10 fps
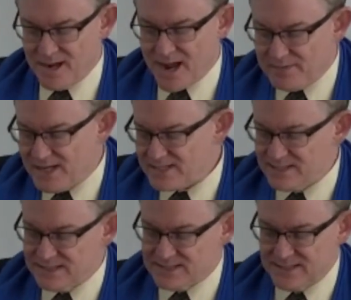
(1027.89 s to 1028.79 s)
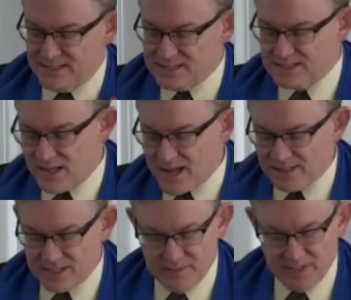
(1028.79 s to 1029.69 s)
I'm guessing it isn't
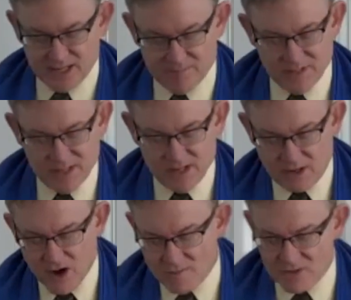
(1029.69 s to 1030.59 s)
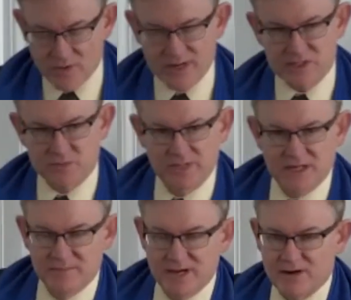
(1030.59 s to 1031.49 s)
likely to become a common way to
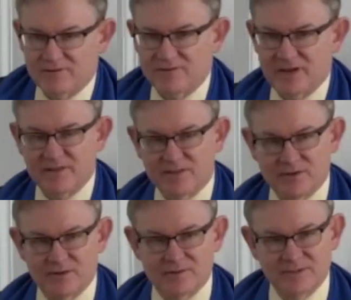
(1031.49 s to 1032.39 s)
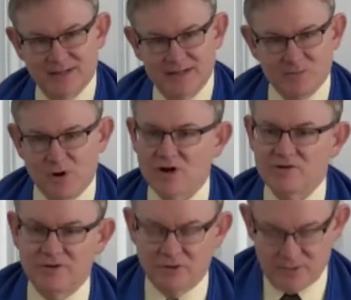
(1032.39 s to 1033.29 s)
speak about our faith or part
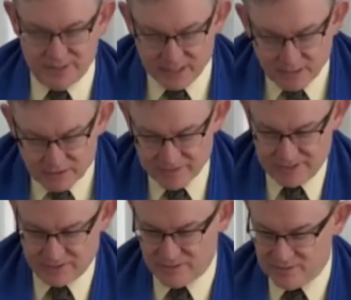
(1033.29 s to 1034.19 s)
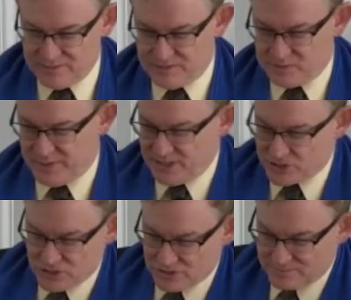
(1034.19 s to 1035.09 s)
of your elevator speech.